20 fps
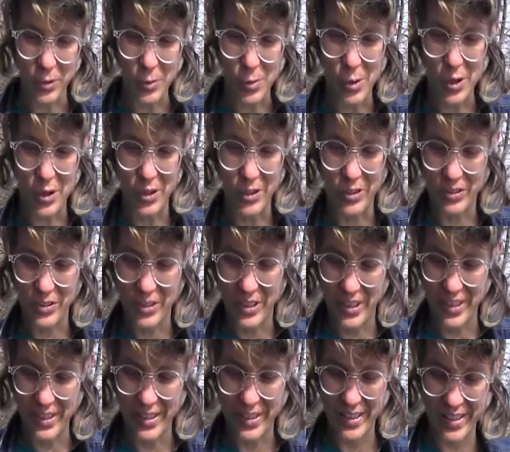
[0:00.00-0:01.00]
of the world
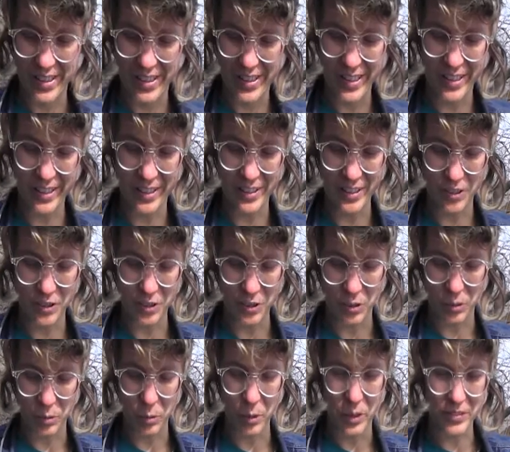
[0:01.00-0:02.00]

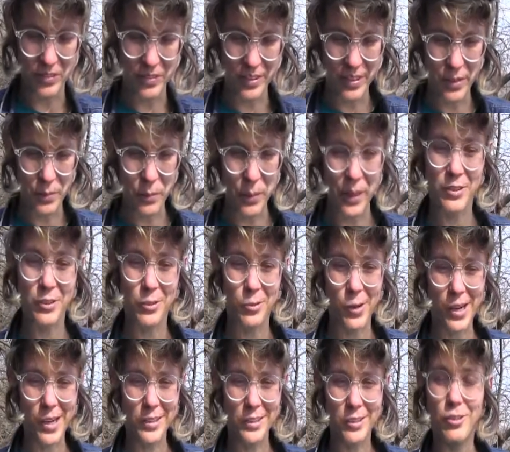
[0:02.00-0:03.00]
is one of the
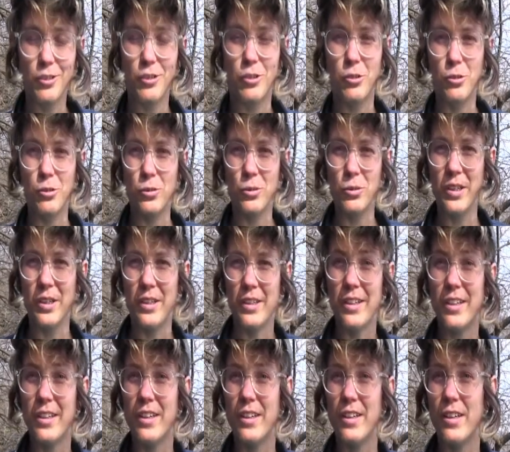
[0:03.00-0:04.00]
best ways to
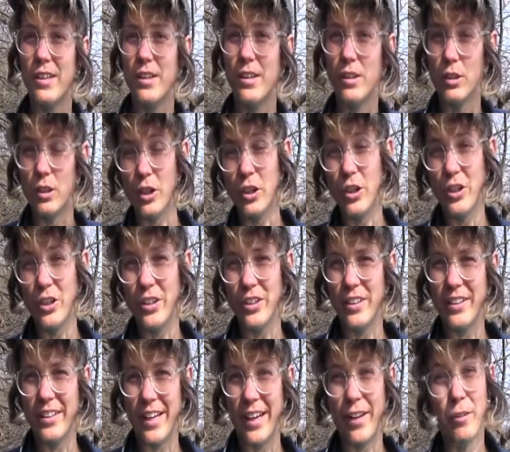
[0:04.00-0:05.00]

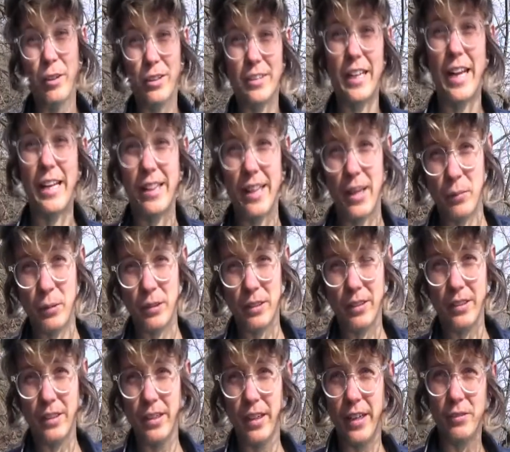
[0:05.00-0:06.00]
learn and retain that
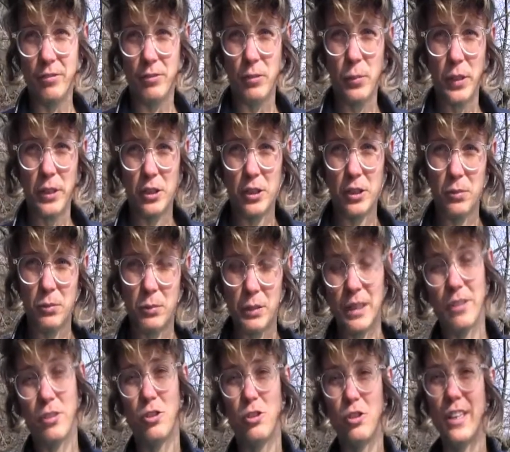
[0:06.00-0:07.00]
information,
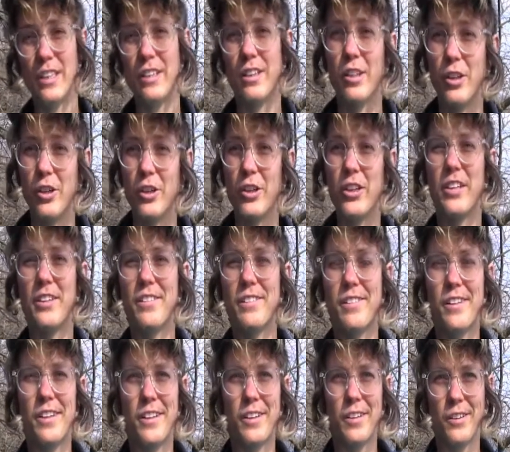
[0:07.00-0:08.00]
because you get to learn
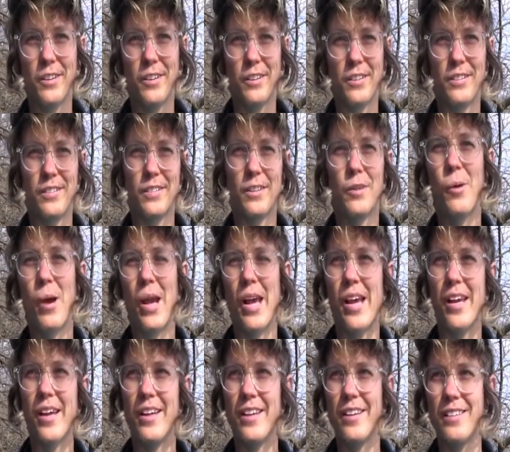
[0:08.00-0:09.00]
in the
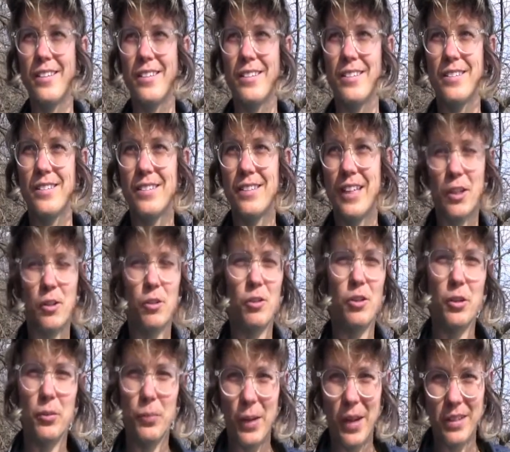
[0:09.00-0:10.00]
way that
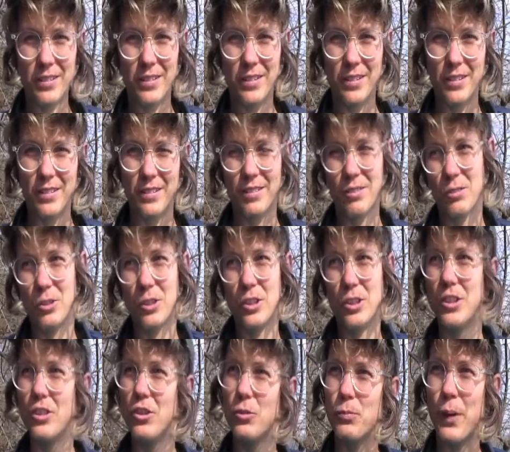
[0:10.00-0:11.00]
you learn best,
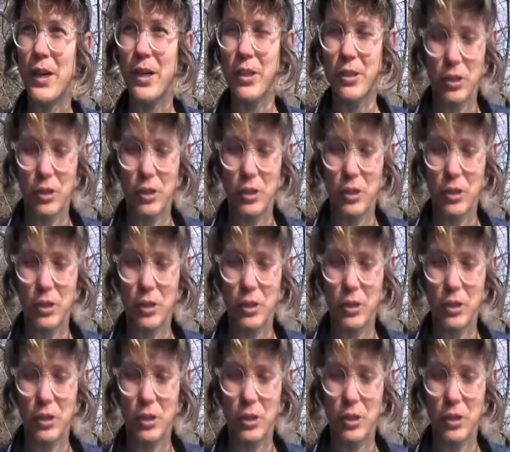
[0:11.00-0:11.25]
or by